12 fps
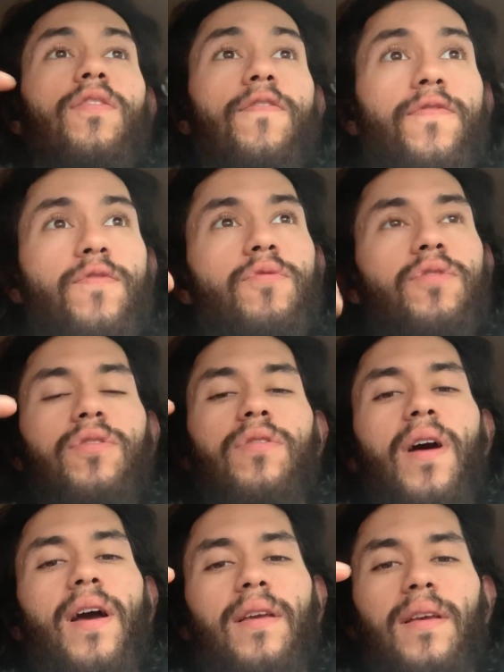in the
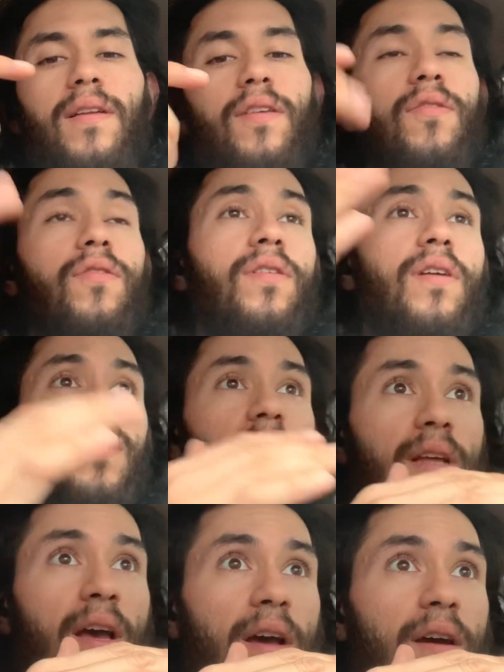future I can either cut
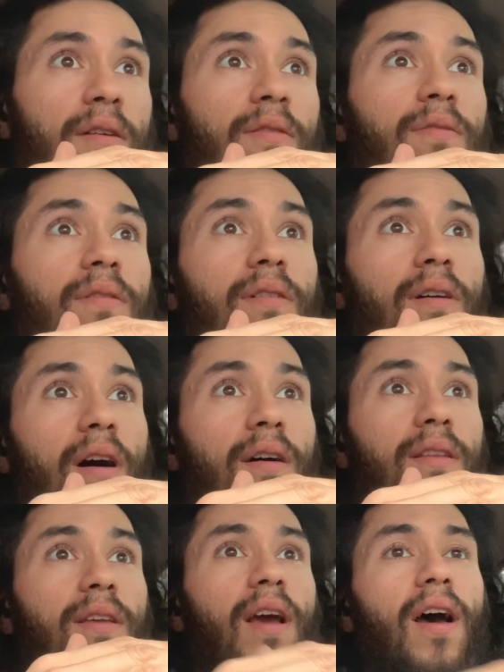down on
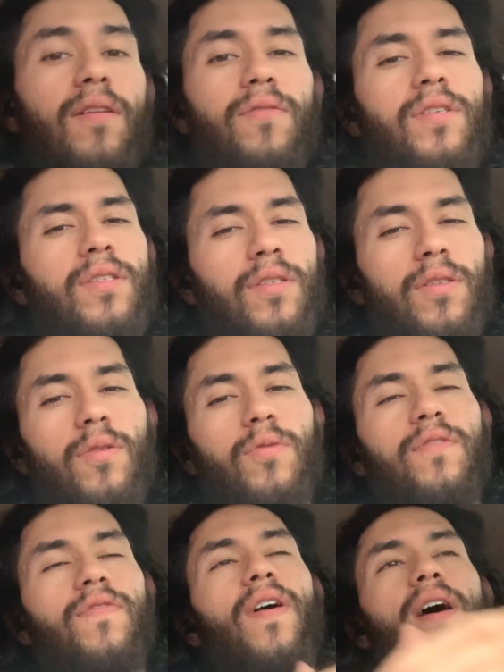the calories to
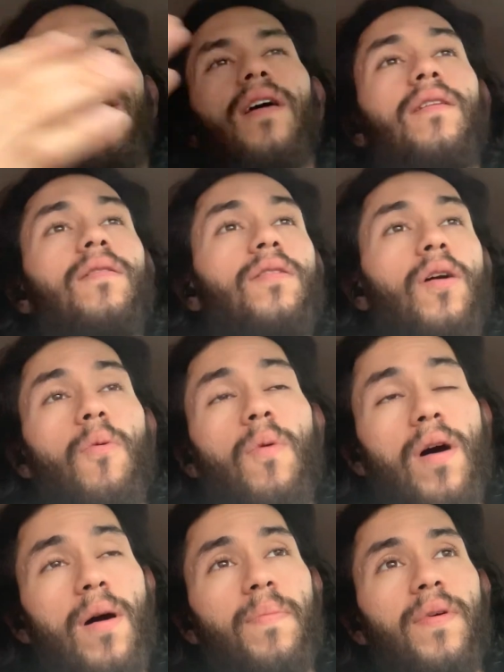lose fat, go
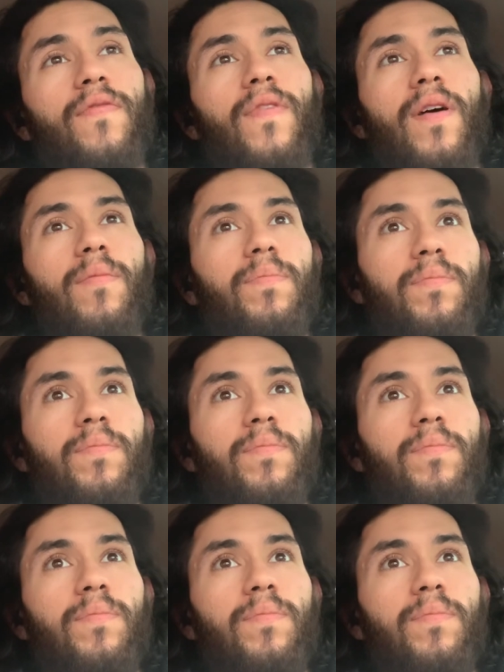up if I,